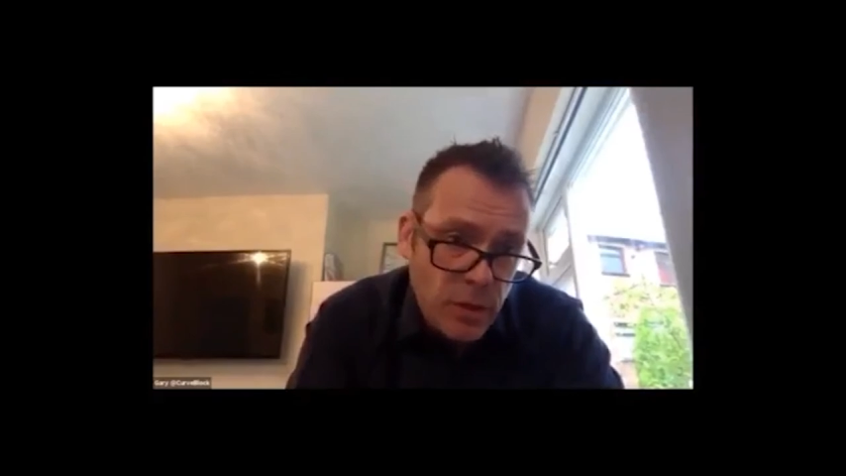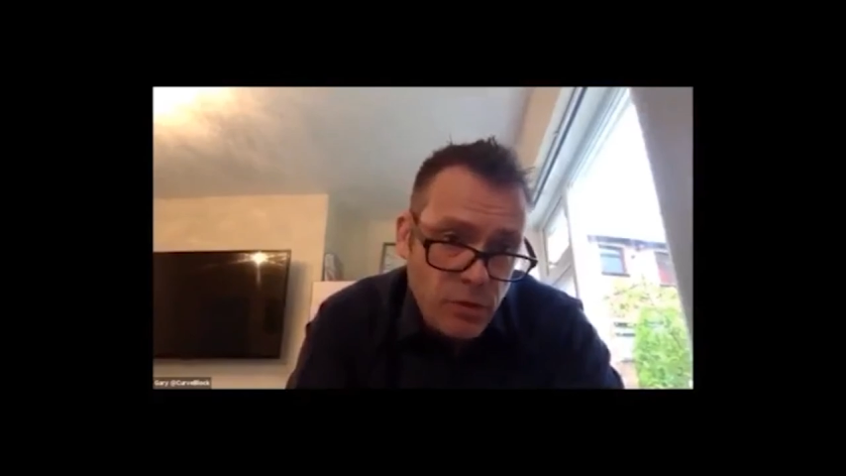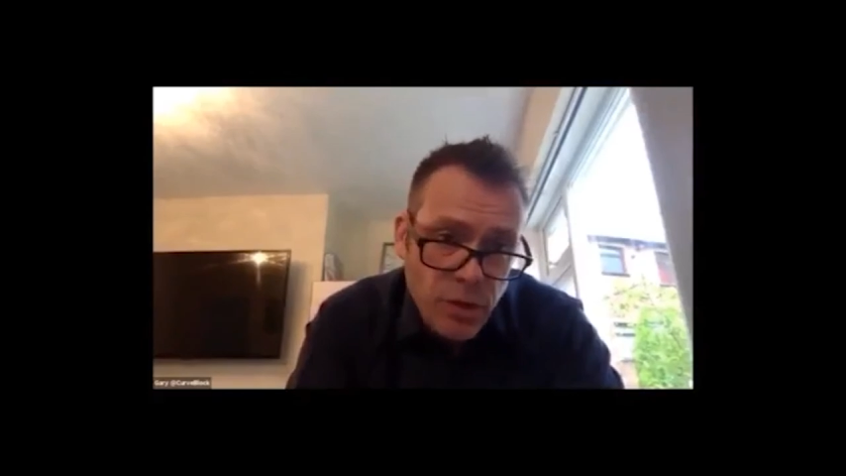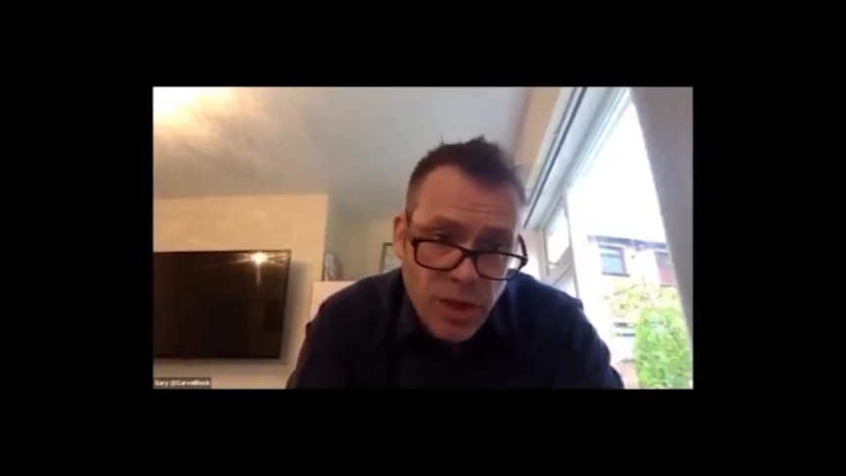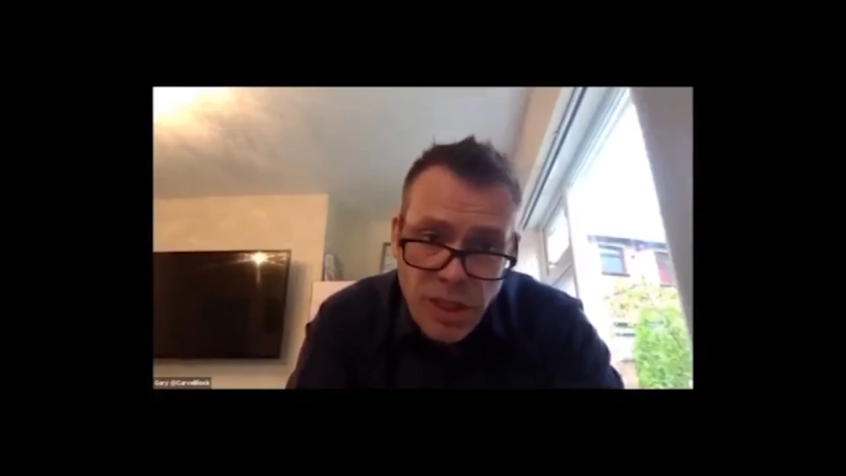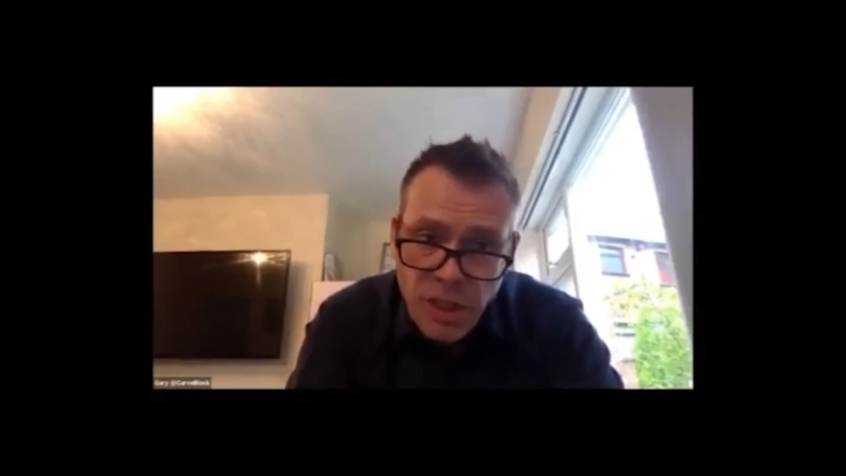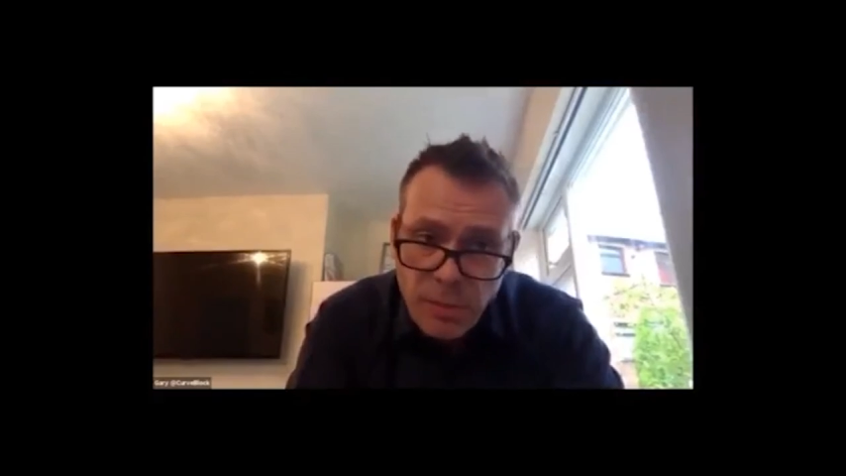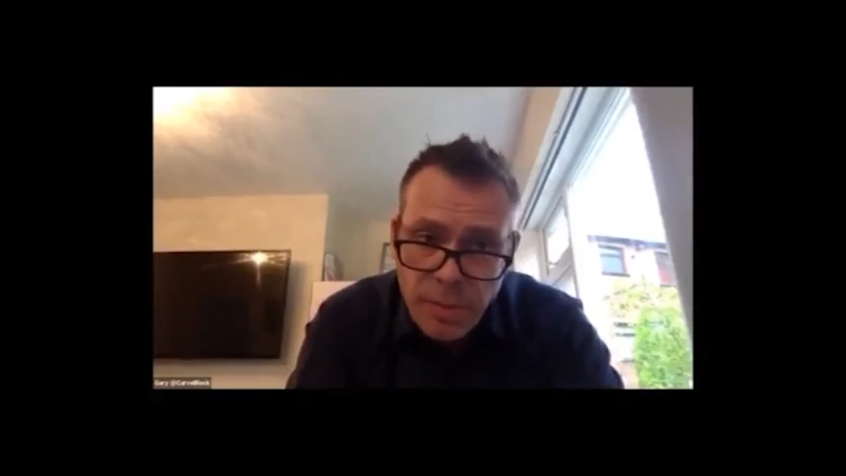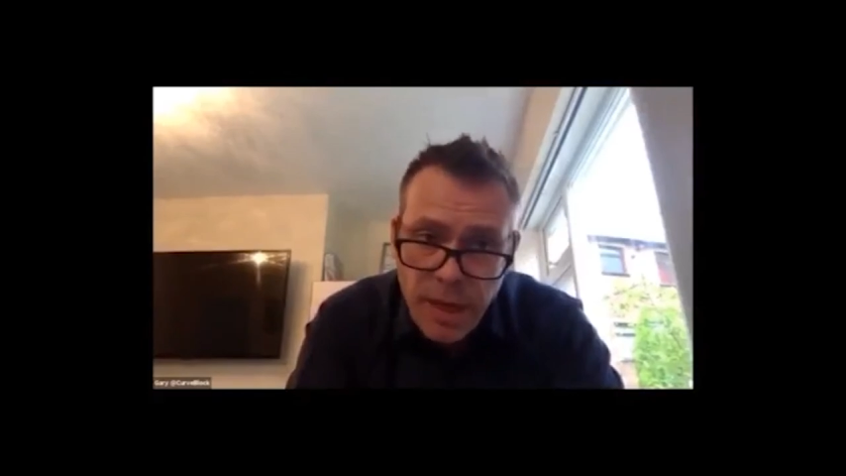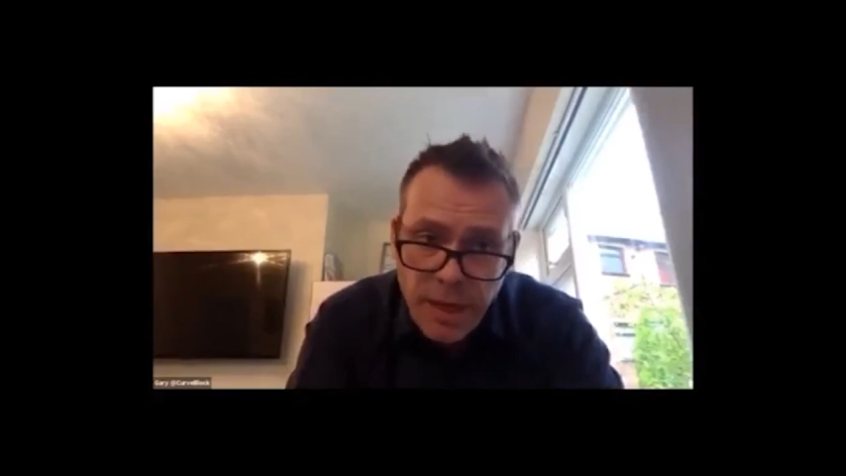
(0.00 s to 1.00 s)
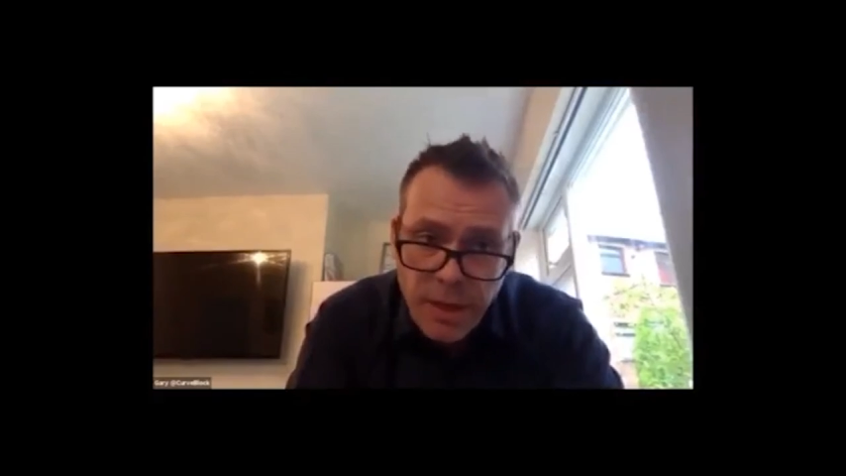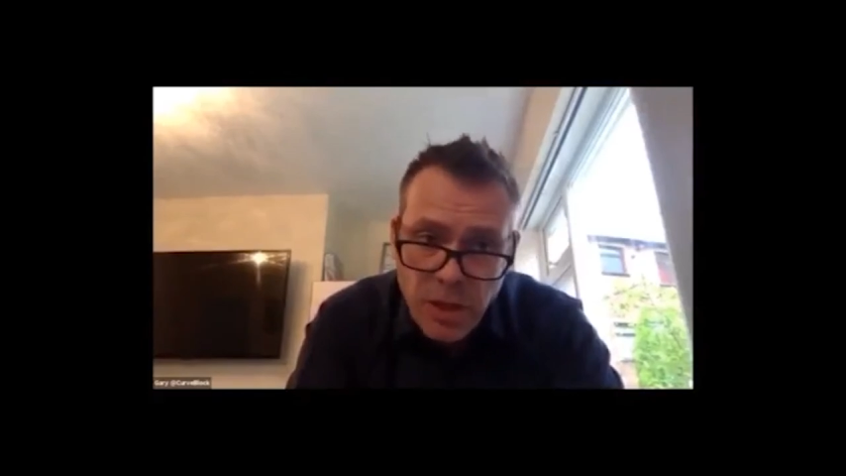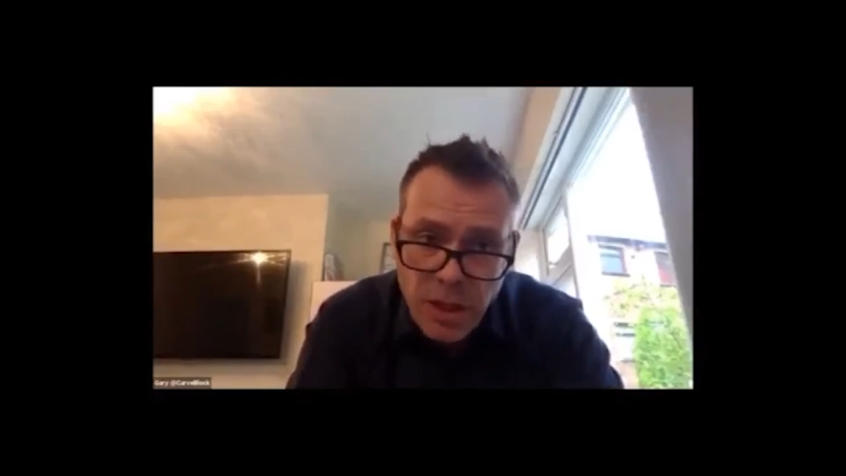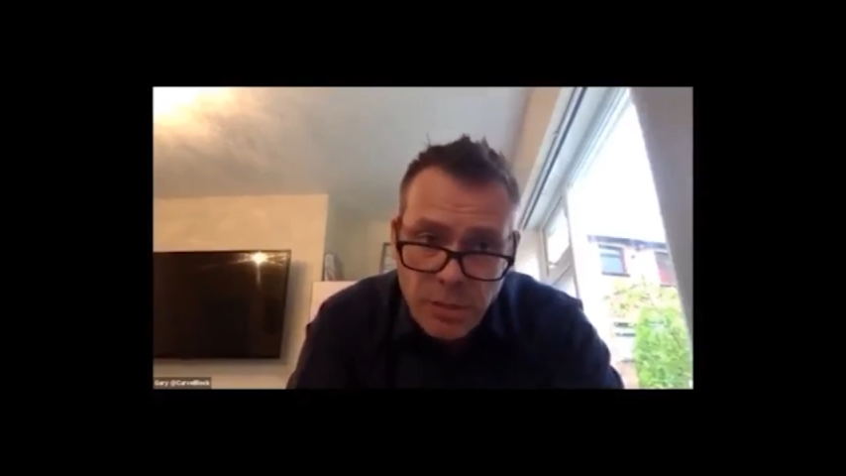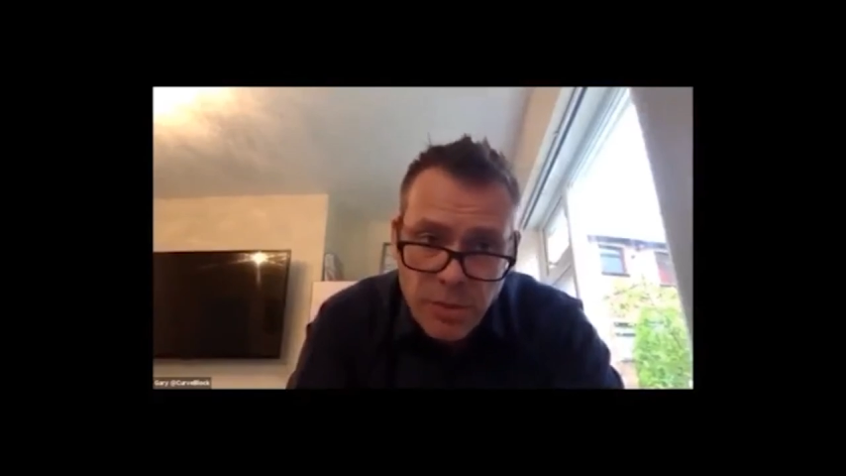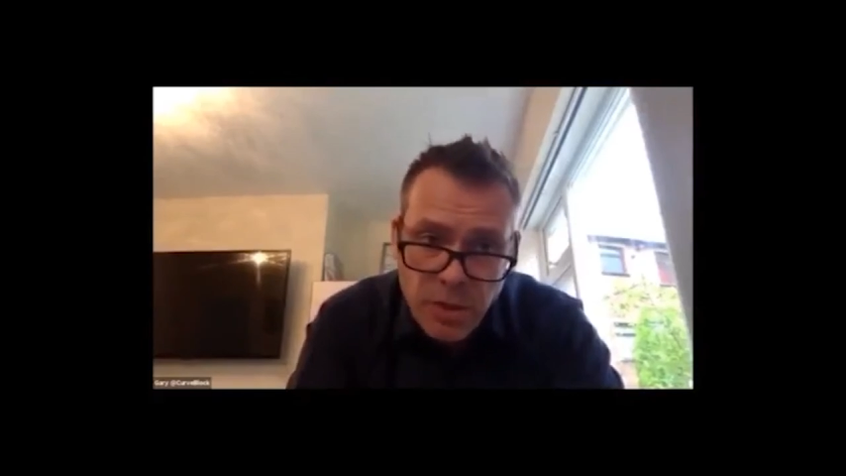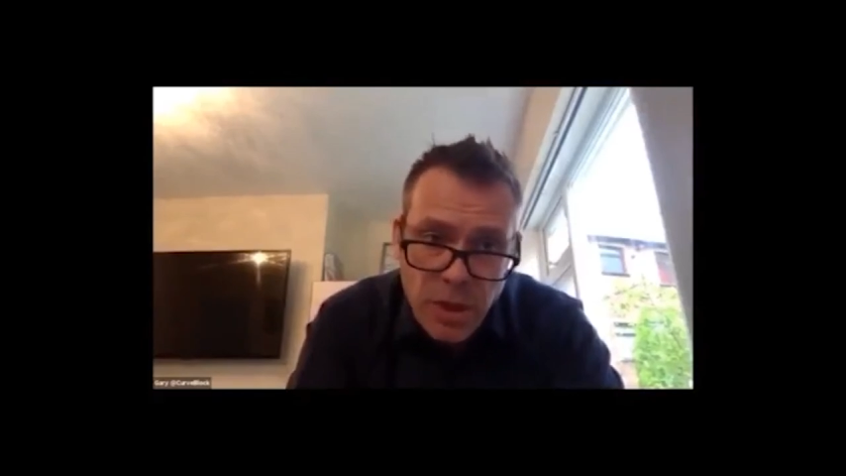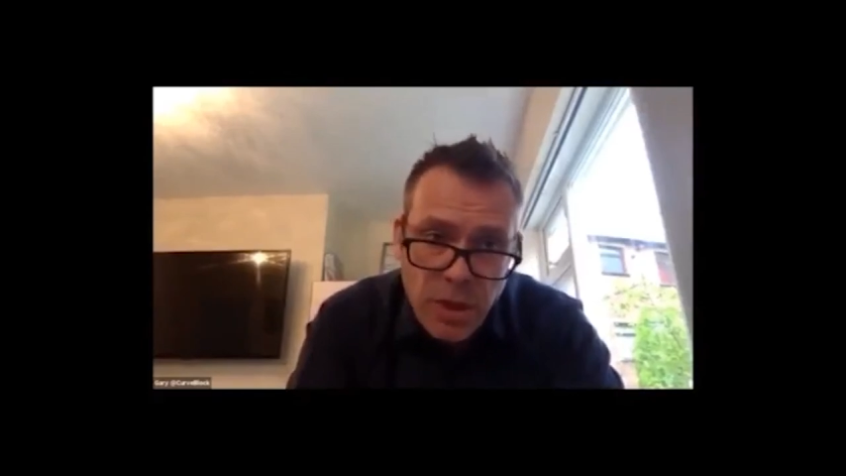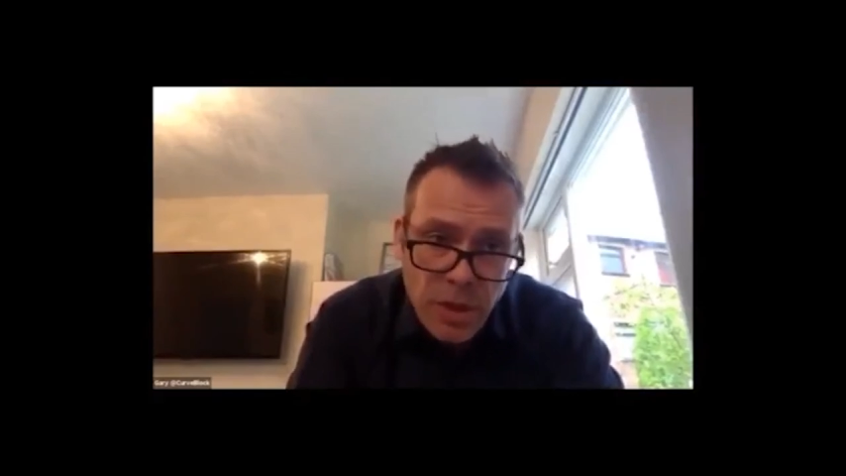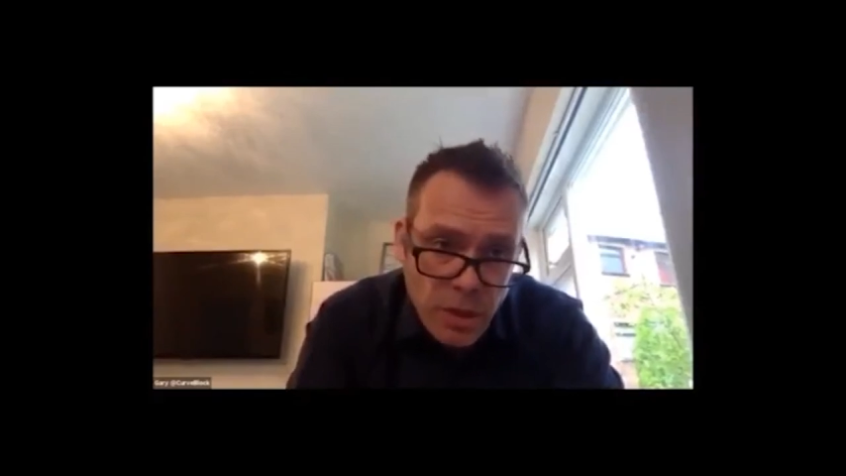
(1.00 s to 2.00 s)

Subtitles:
strategic partnerships